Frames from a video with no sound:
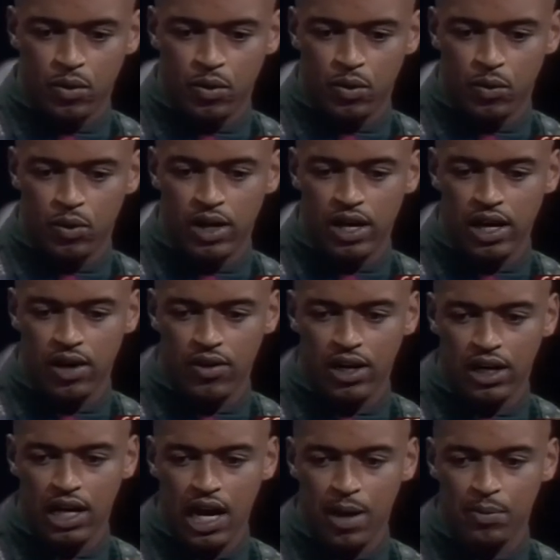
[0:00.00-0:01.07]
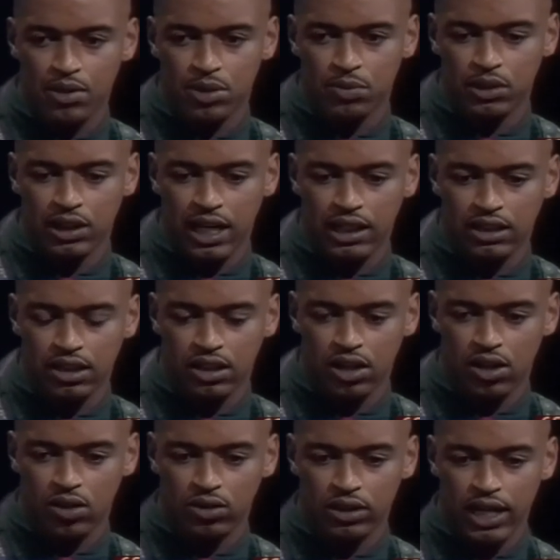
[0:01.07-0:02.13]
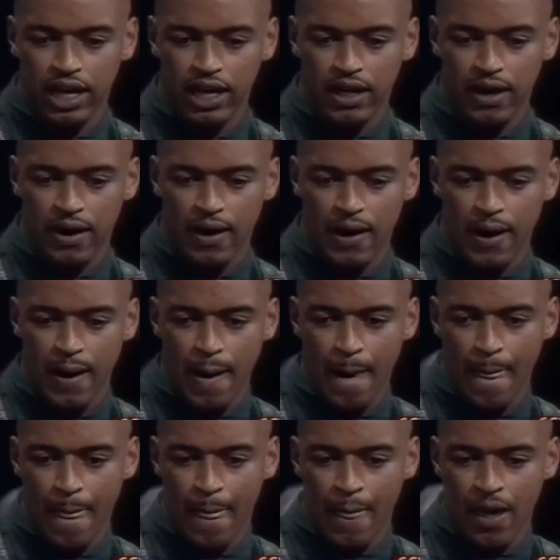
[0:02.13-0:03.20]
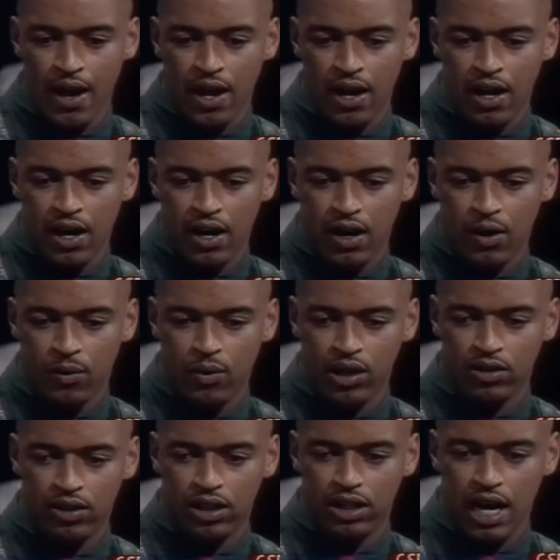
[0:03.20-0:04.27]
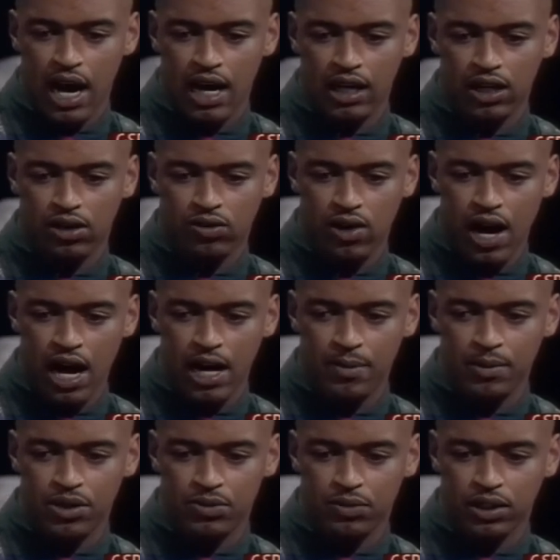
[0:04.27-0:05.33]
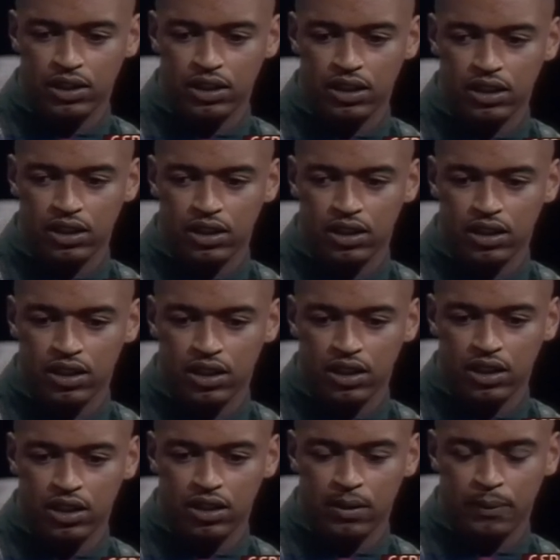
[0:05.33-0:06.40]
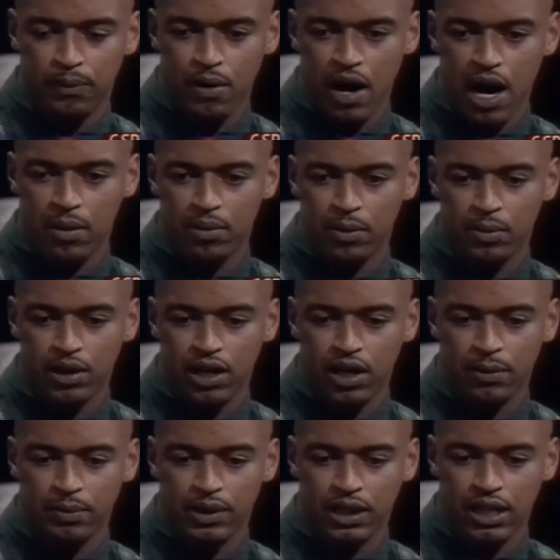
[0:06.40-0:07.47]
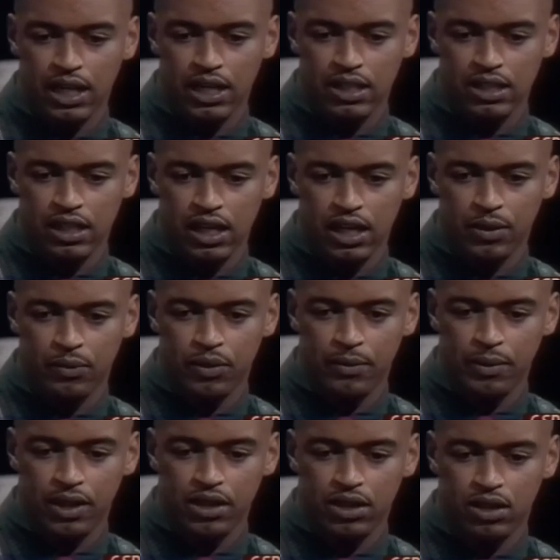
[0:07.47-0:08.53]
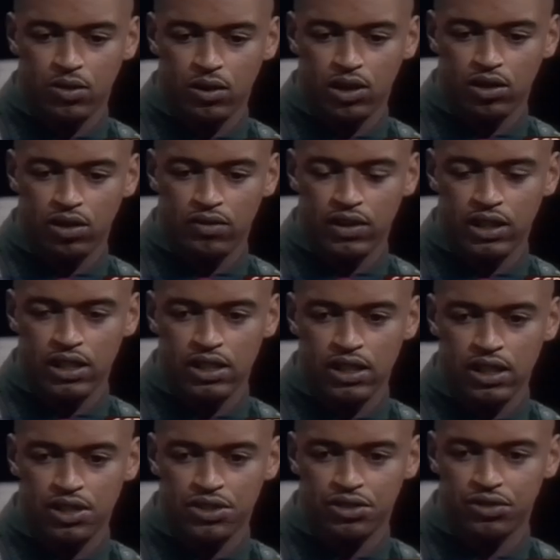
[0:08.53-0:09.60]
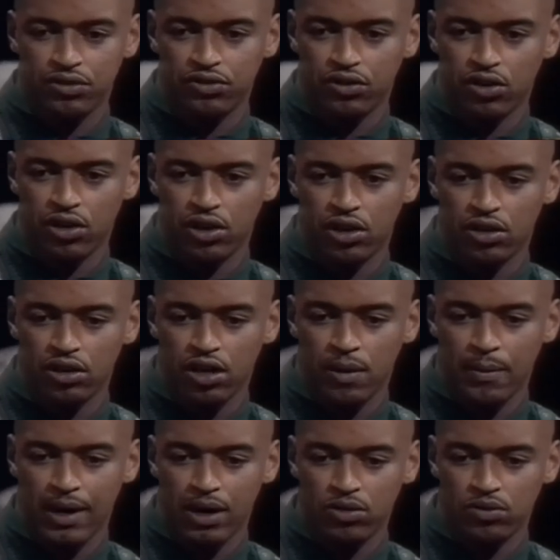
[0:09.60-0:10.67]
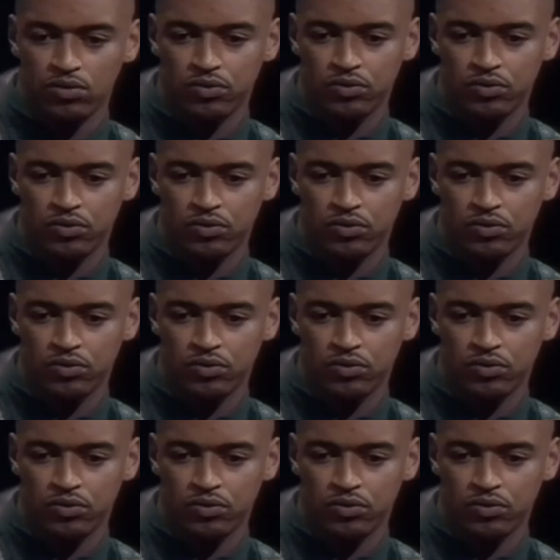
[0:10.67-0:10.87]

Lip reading: we here on campus would like to know that whether or not crime is really the problem here, because we've been going over this issue for about